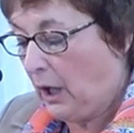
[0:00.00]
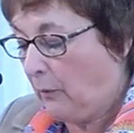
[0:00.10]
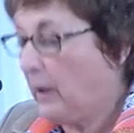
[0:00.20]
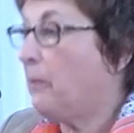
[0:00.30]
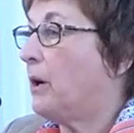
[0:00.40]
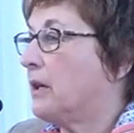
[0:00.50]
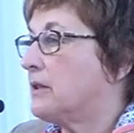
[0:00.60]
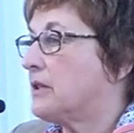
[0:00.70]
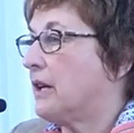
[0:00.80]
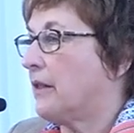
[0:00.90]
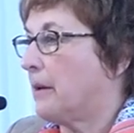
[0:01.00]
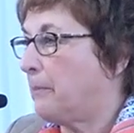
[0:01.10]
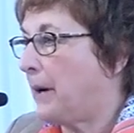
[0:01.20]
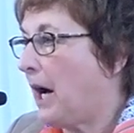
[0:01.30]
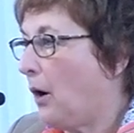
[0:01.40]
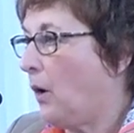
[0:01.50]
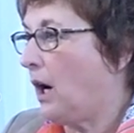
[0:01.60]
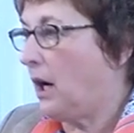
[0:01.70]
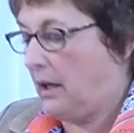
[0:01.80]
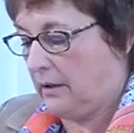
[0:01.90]
We want the
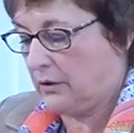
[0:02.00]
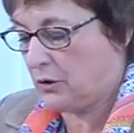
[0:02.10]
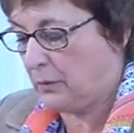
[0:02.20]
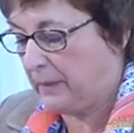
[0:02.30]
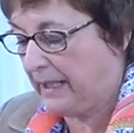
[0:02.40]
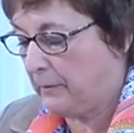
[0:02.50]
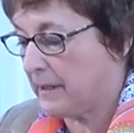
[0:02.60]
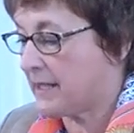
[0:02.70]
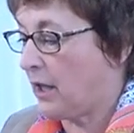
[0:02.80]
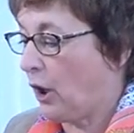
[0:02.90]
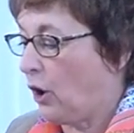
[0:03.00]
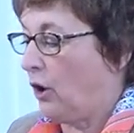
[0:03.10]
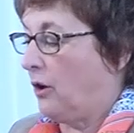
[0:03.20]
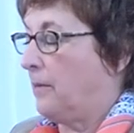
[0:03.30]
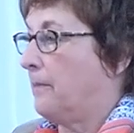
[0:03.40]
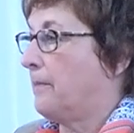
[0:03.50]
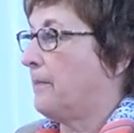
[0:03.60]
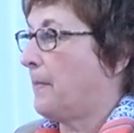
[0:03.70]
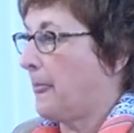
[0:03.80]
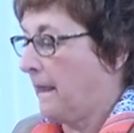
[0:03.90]
power to be with the law,
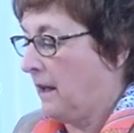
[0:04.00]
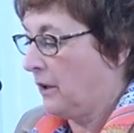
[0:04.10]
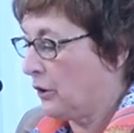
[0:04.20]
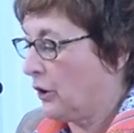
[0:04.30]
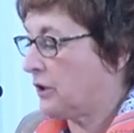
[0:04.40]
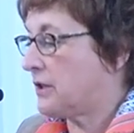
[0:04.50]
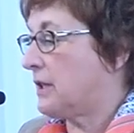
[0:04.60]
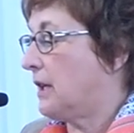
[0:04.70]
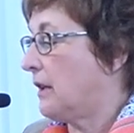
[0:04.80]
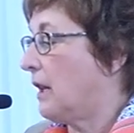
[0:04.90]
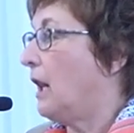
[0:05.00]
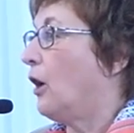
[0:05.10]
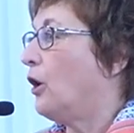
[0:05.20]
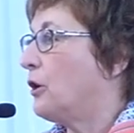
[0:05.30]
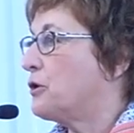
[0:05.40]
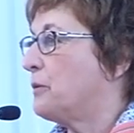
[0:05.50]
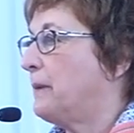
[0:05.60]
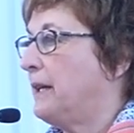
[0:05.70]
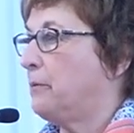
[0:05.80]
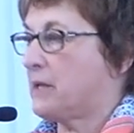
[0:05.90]
not the law to
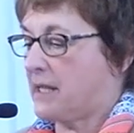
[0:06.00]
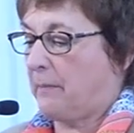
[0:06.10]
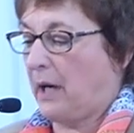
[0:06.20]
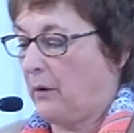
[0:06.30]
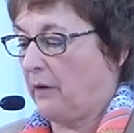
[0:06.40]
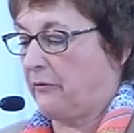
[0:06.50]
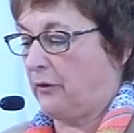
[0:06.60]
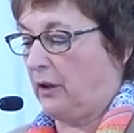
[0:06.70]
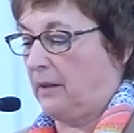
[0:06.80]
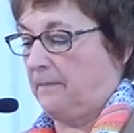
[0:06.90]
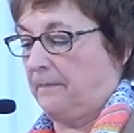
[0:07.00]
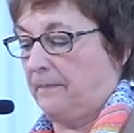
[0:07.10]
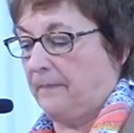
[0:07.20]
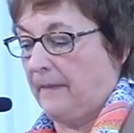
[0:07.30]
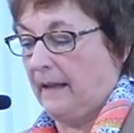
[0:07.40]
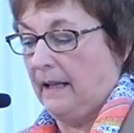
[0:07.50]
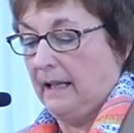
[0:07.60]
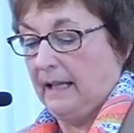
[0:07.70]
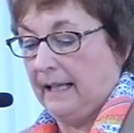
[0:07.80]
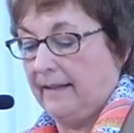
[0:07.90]
be with the powerful,
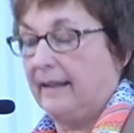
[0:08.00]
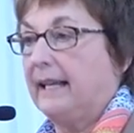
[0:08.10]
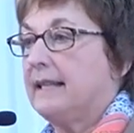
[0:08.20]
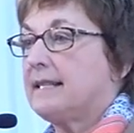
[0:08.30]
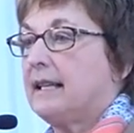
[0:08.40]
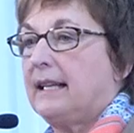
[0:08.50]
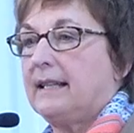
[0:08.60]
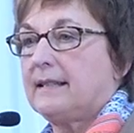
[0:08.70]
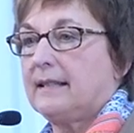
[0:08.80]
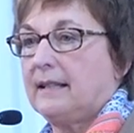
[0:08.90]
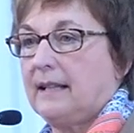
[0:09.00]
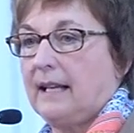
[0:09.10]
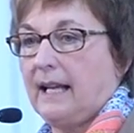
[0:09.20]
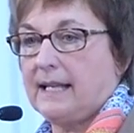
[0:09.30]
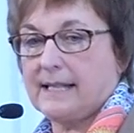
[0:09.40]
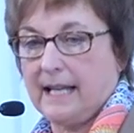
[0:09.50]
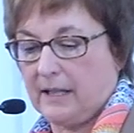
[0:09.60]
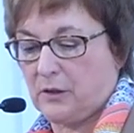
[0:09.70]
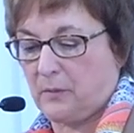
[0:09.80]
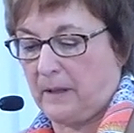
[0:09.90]
in the internet as
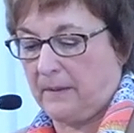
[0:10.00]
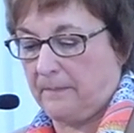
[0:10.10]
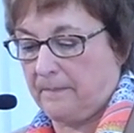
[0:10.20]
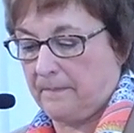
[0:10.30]
elsewhere.